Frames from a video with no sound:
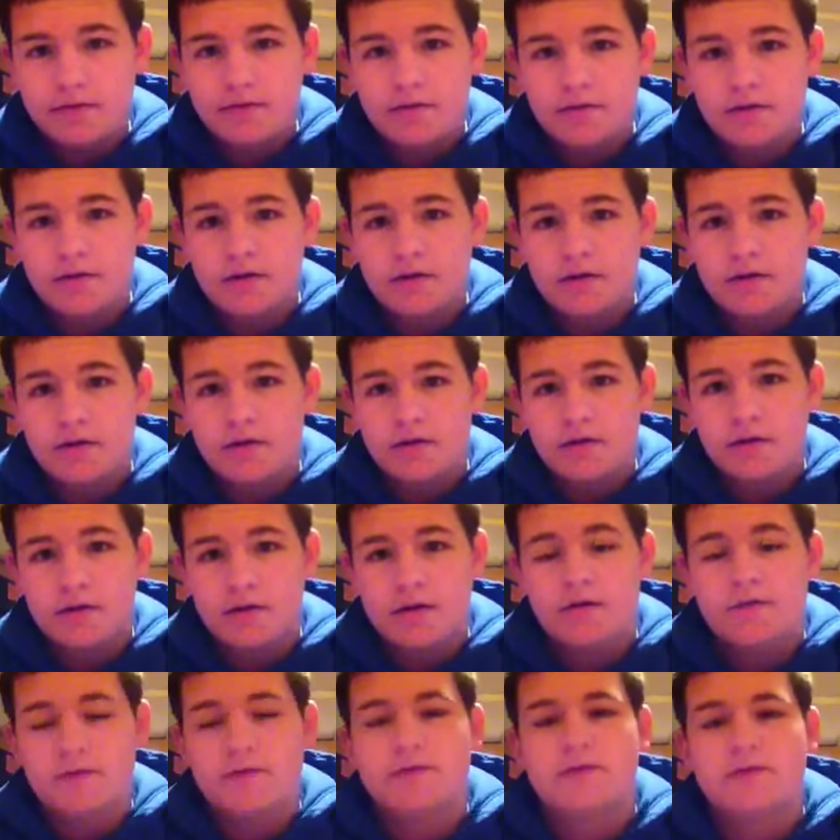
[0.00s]
and I'll get
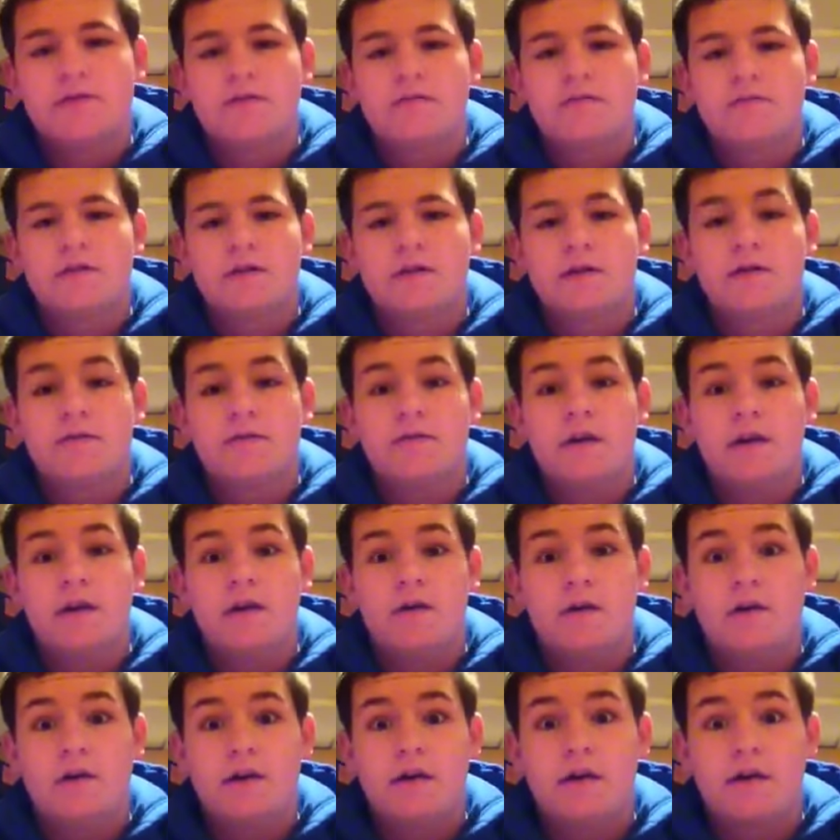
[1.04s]
on the subject of how
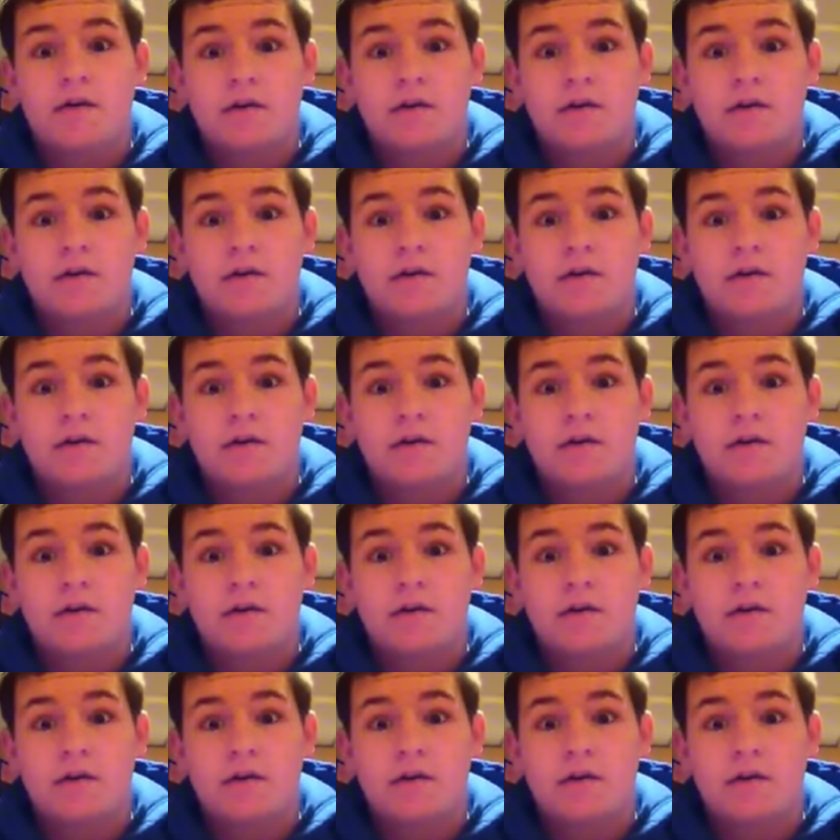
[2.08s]
I got